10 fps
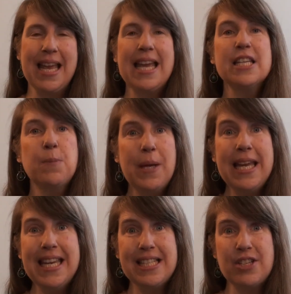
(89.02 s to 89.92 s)
His
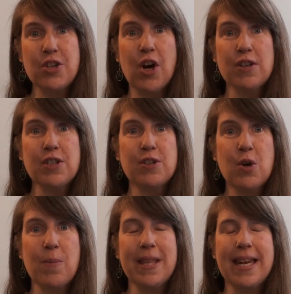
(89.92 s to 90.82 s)
PE teacher also
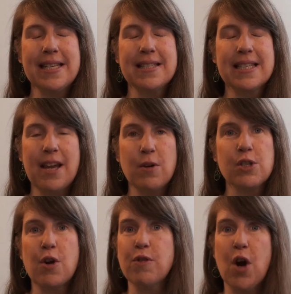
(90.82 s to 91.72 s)
told me that his skills
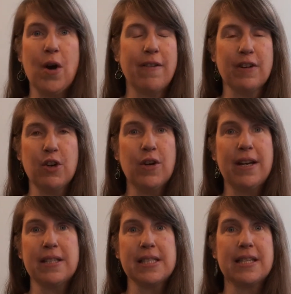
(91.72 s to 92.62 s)
overall have
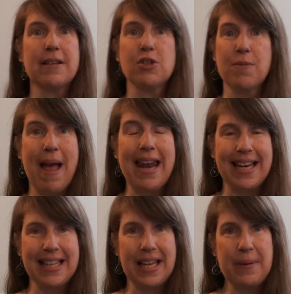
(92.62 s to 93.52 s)
increased
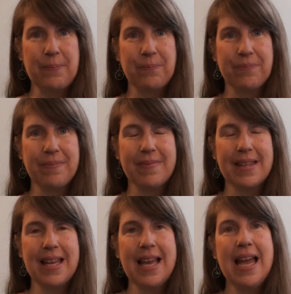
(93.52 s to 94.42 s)
dramatically.
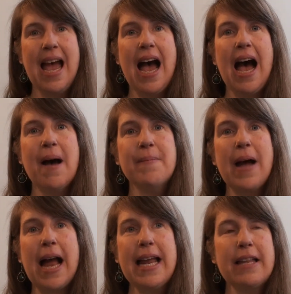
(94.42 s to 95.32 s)

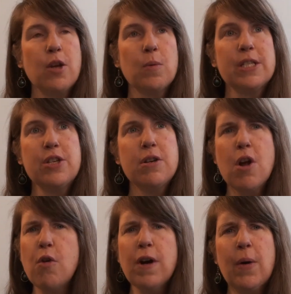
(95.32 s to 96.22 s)
There was
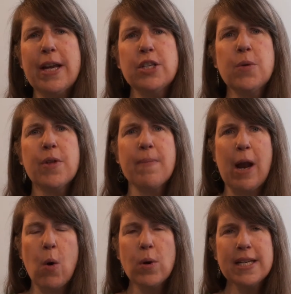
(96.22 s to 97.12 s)
no real issue with
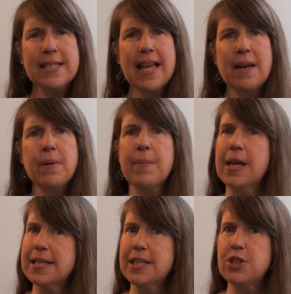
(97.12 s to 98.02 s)
my oldest son, but
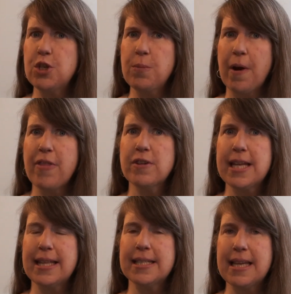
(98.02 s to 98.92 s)
because his 2 brothers
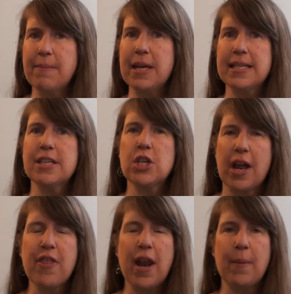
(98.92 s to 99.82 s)
had the same condition,
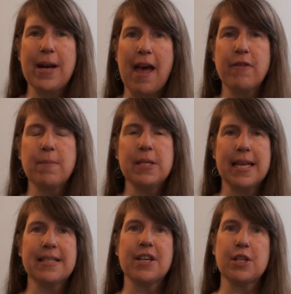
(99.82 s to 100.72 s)
I thought I would have him
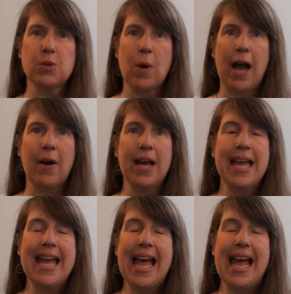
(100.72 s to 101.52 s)
tested as well.